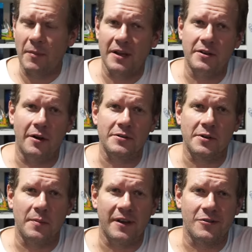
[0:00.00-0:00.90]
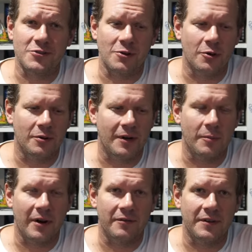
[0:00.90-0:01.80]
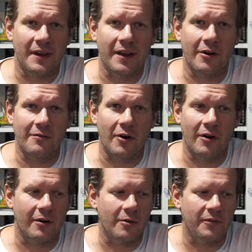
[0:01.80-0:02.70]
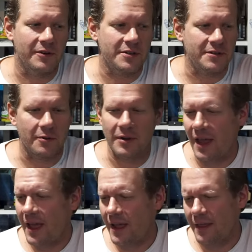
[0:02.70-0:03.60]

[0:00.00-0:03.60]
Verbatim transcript: my daughter's going to be here soon and I'm going to have to take care of her and hopefully she's okay.